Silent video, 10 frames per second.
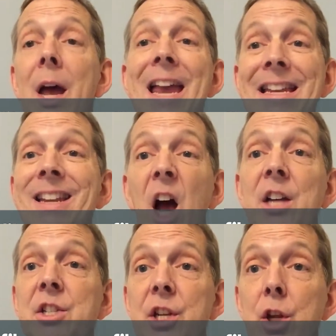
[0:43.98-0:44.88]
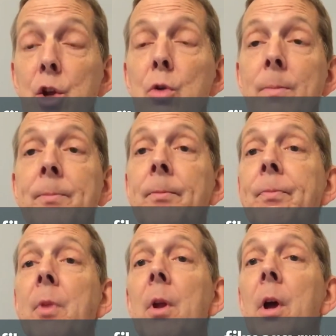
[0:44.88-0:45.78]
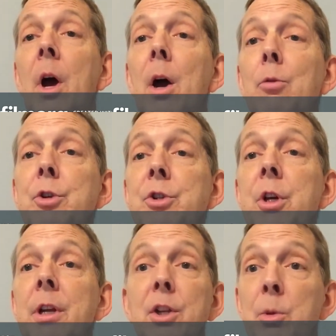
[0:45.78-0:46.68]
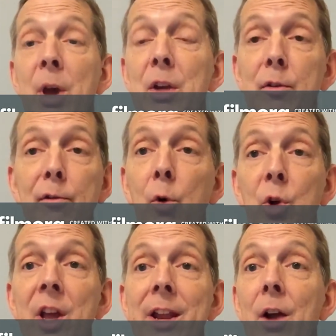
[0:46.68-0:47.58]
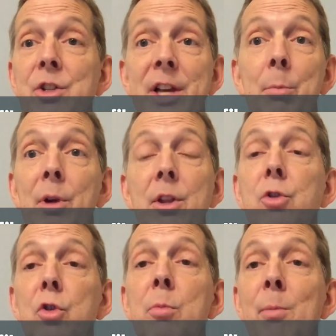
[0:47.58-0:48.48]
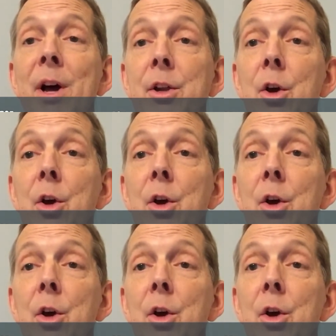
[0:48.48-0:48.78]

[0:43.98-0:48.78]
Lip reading: 8 in ICU. I was intubated for 48 hours. I had a breathing tube in my